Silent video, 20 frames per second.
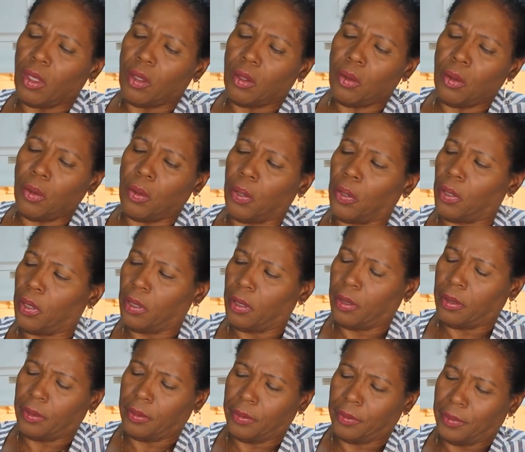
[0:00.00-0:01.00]
Whew.
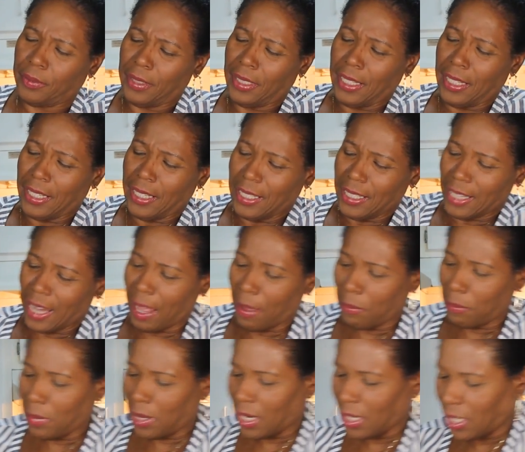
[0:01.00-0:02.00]

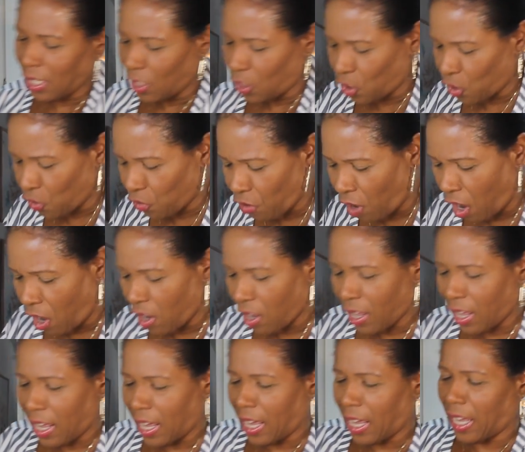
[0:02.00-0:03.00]
That mint is strong,
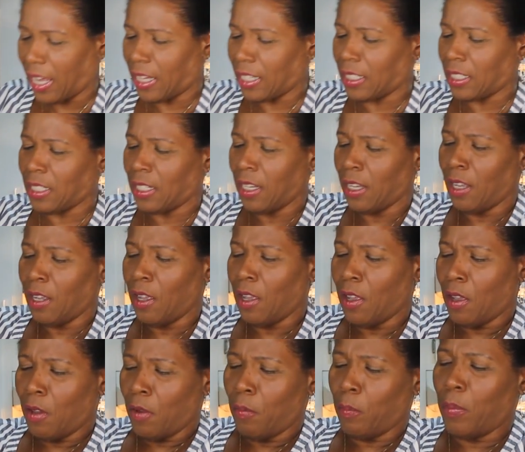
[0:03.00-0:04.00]
guys.
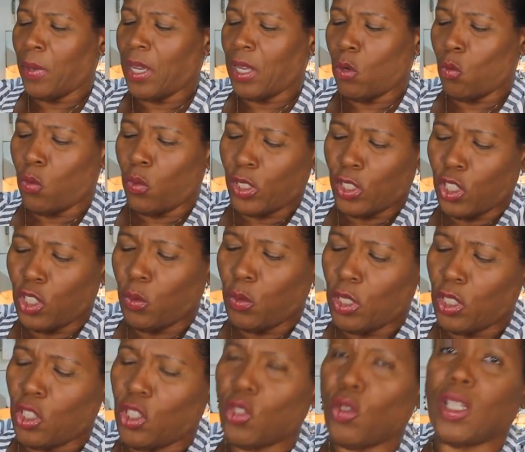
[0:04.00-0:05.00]
But what you
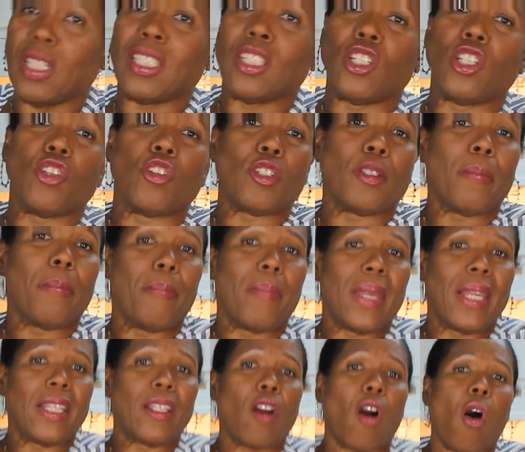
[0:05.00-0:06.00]
would do is use
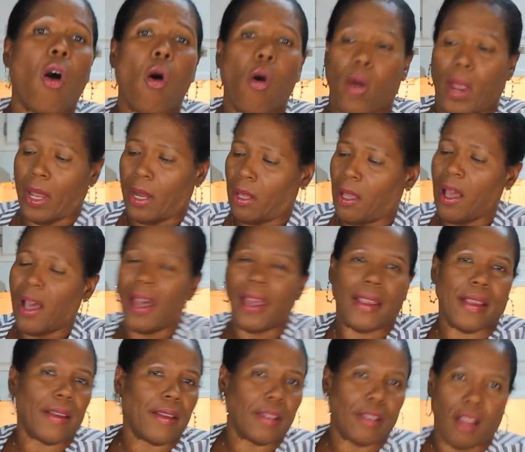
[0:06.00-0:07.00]
mint oil.
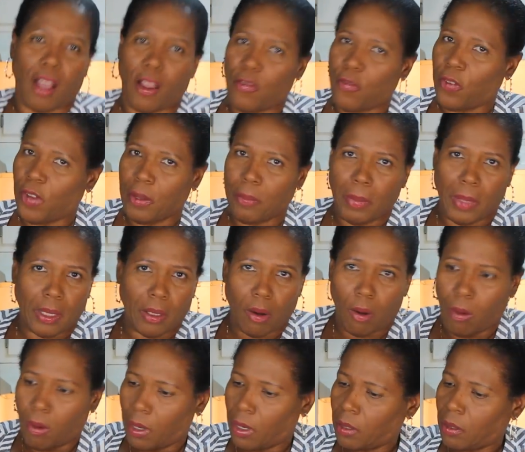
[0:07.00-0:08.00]
I could not find mint
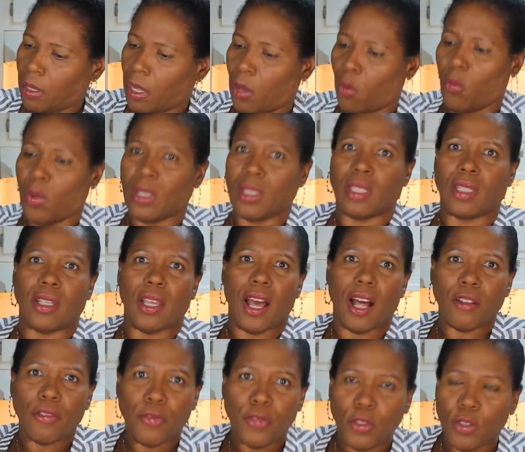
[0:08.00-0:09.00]
oil. I went to the
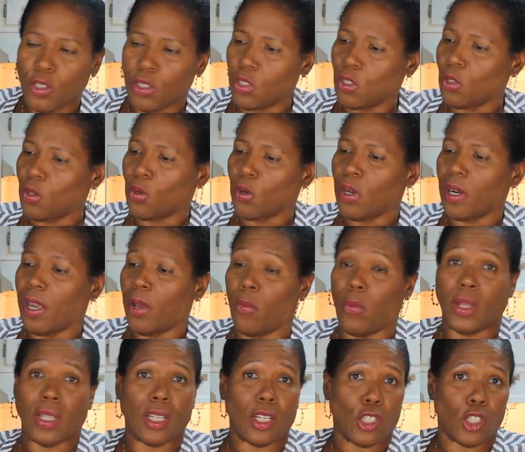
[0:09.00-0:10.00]
health food store. I
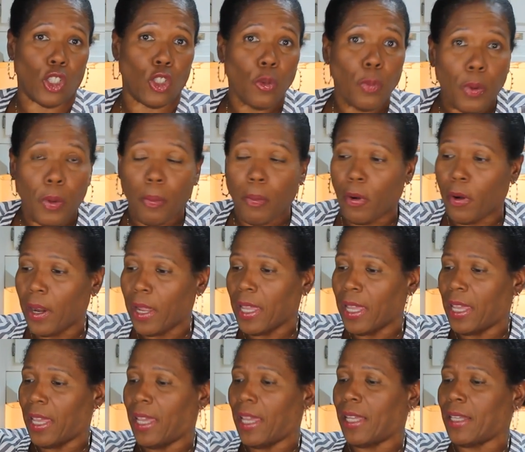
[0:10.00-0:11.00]
went to the
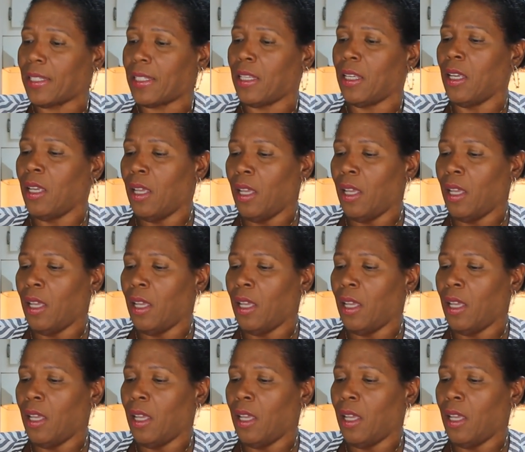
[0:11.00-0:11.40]
supermarket.